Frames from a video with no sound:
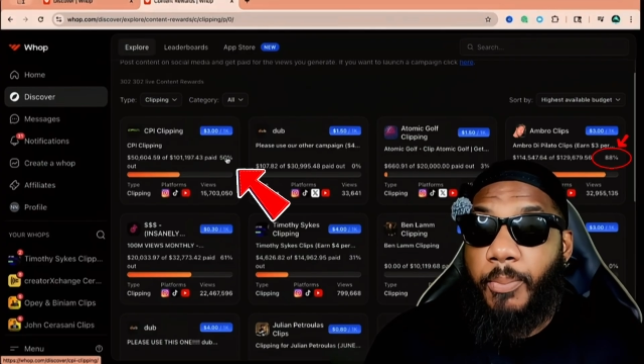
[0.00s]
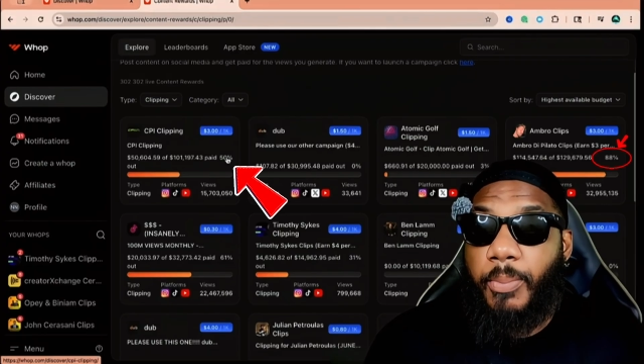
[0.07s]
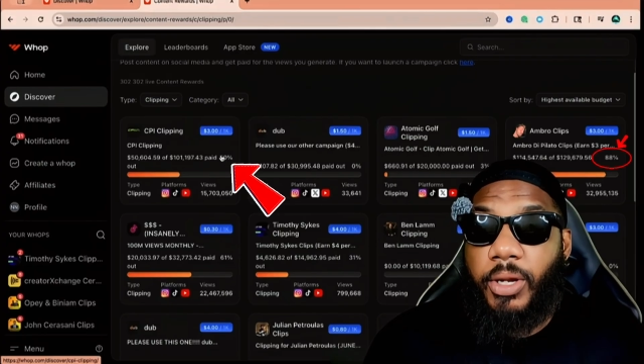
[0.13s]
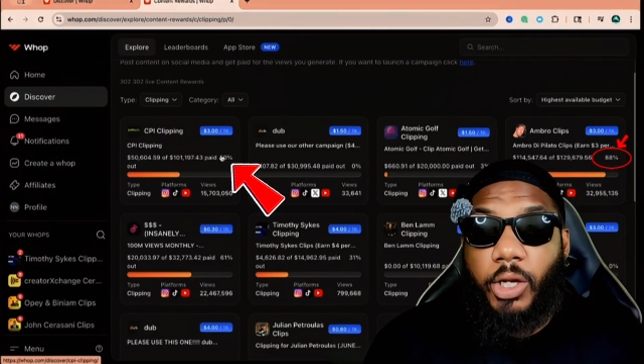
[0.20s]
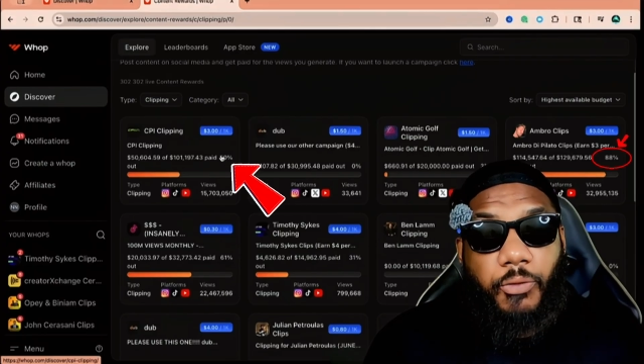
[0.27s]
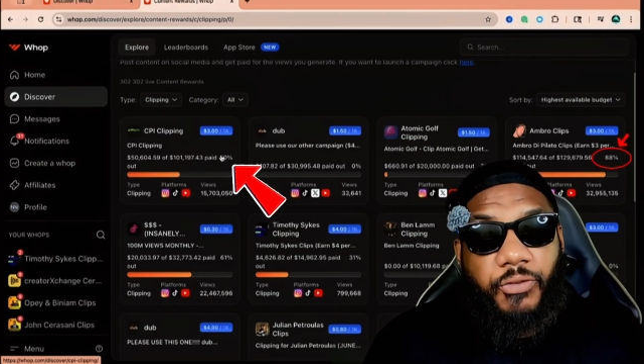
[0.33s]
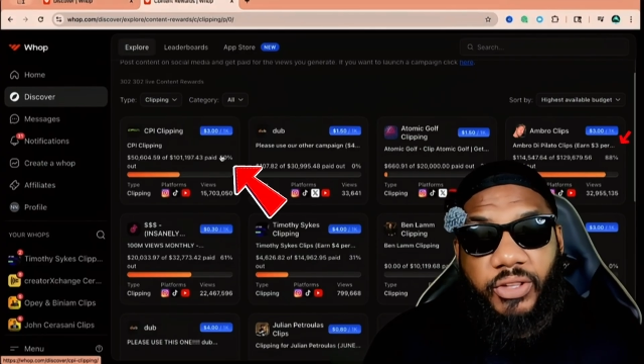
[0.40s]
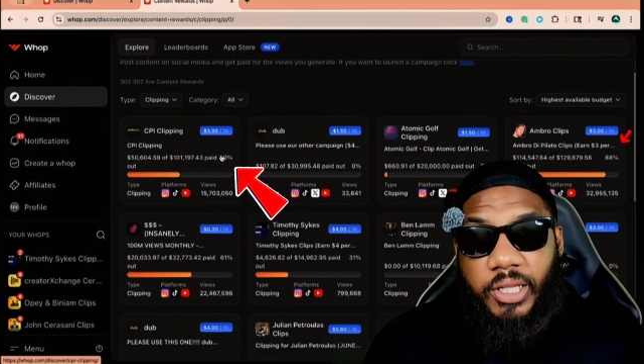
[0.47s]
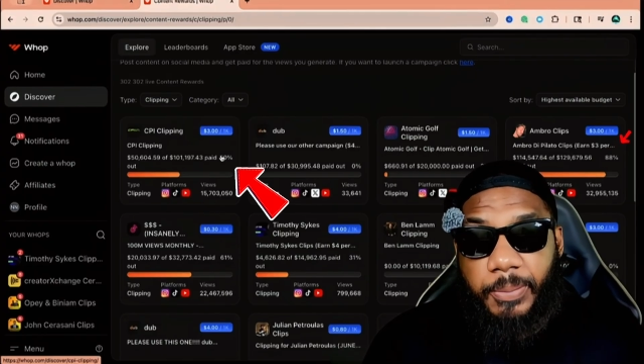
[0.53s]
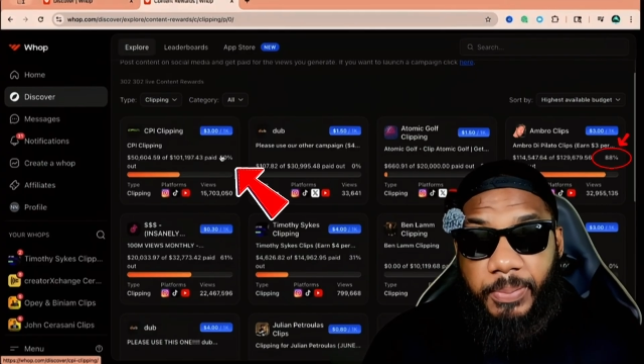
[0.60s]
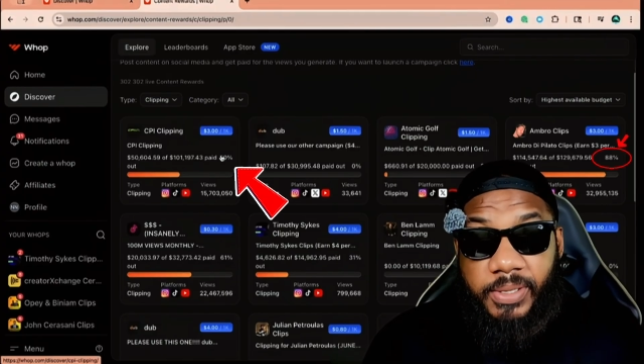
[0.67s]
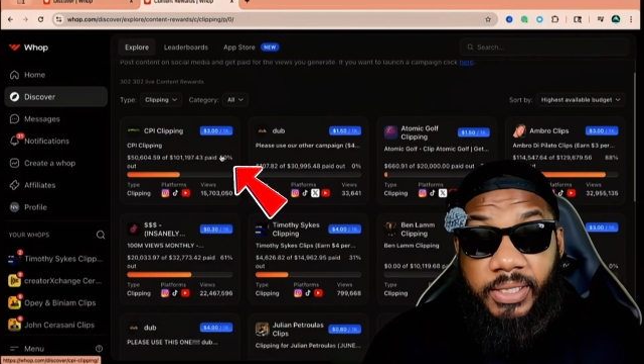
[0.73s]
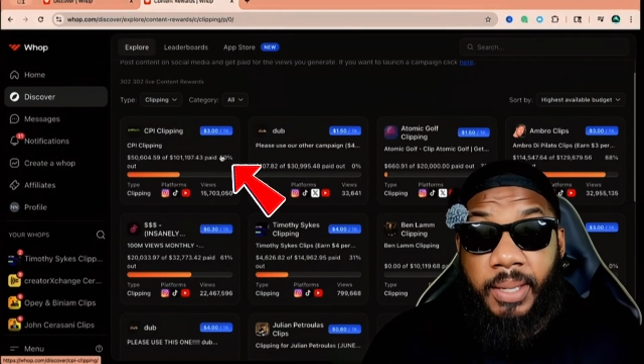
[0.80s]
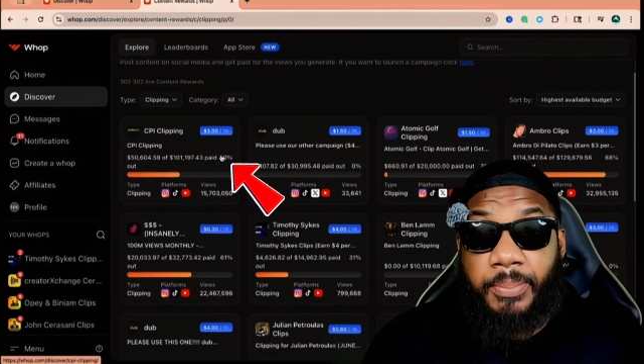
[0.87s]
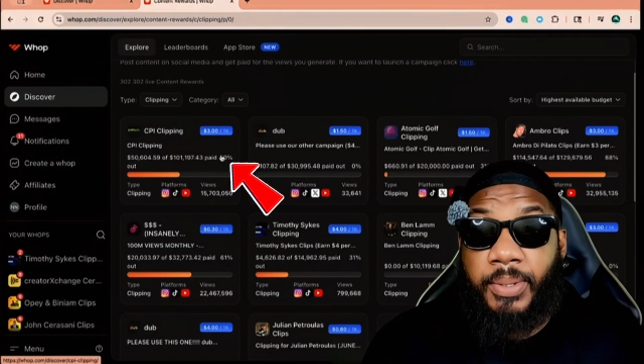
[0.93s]
below
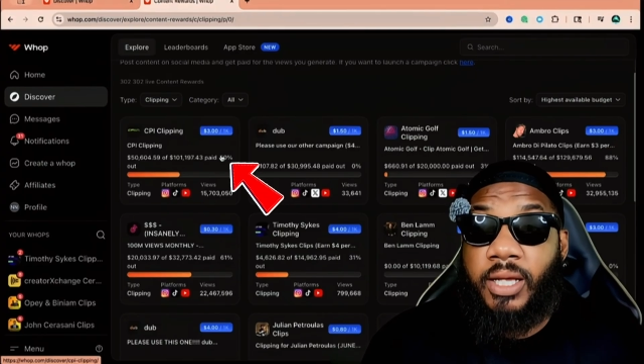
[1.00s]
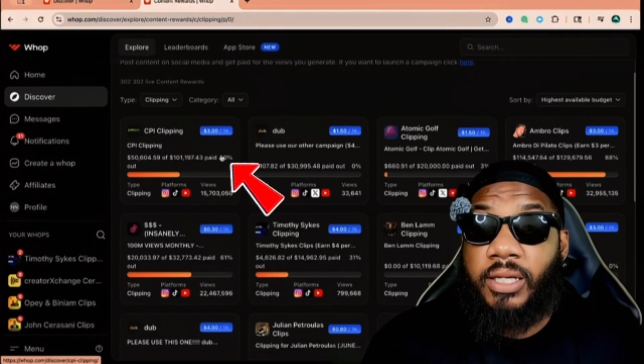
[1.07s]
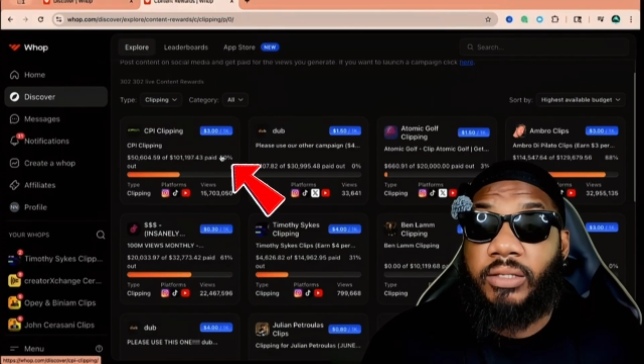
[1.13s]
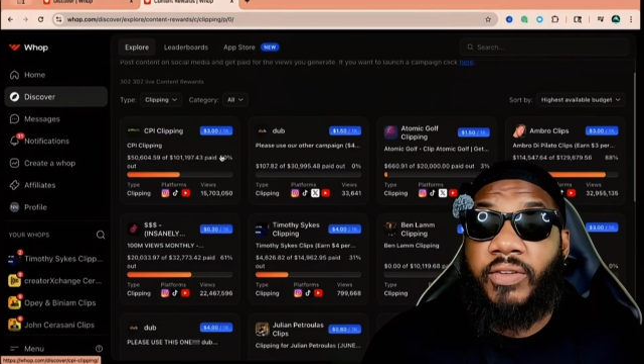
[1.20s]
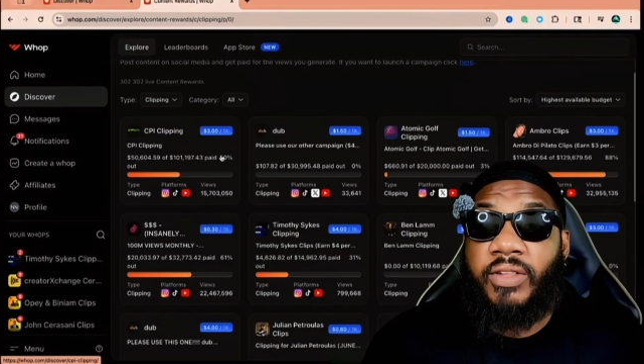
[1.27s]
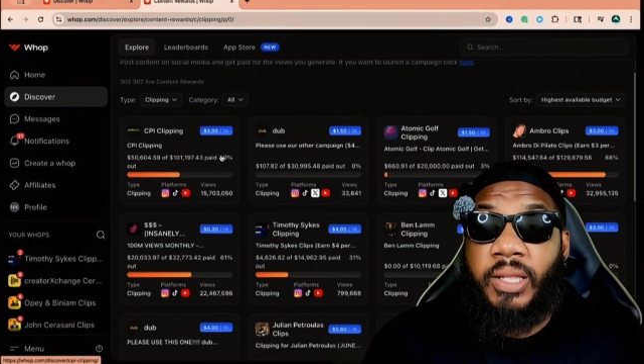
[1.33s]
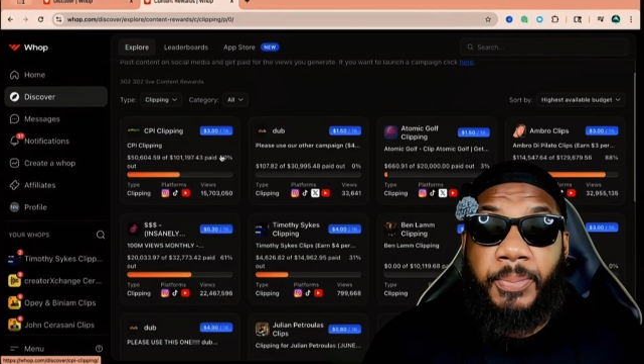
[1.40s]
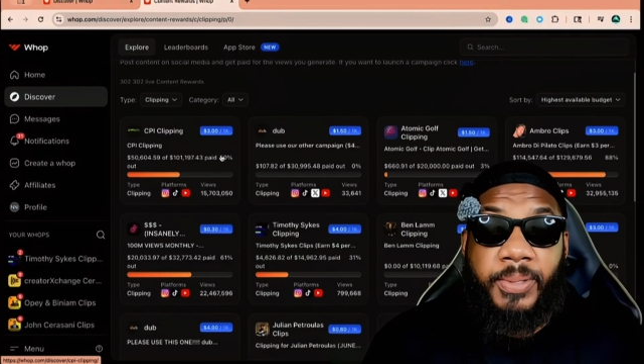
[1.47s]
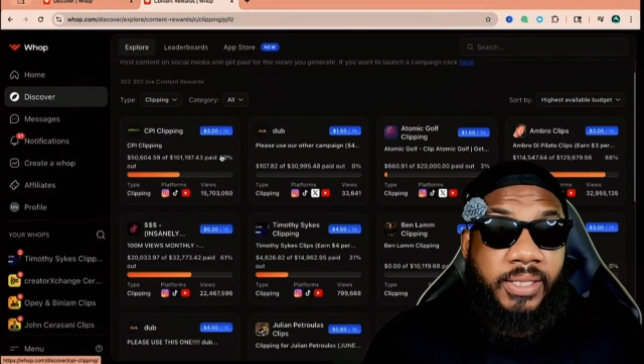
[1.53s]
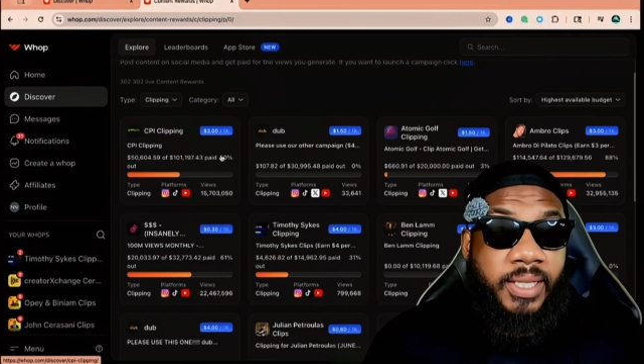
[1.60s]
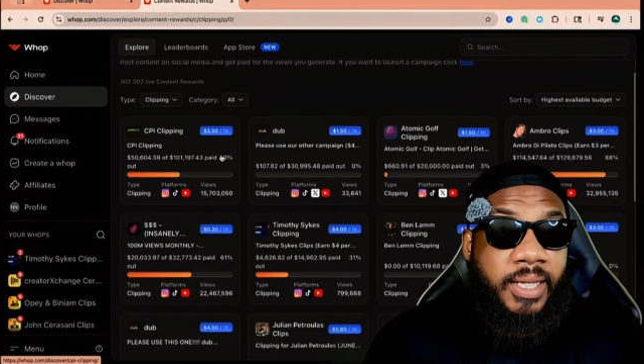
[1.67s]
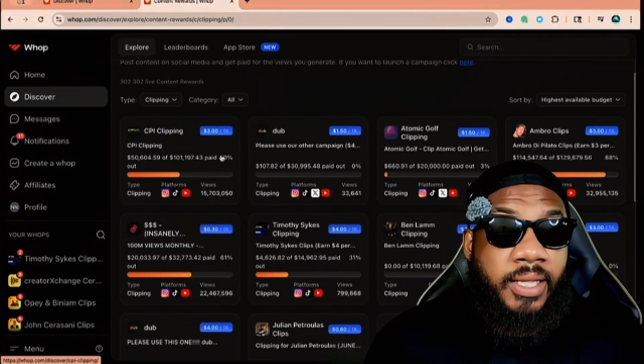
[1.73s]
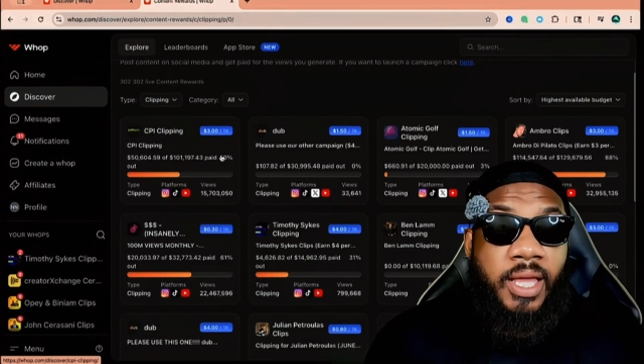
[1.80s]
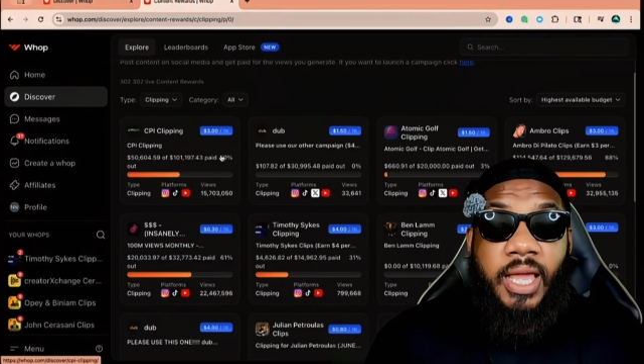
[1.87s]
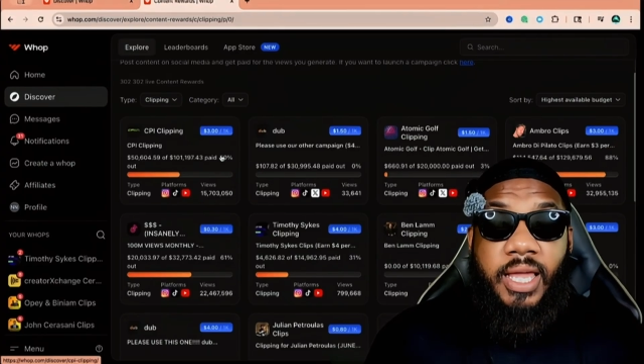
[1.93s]
50%, because
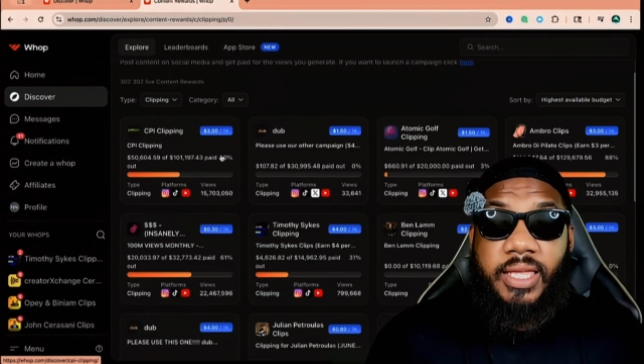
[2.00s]
50%,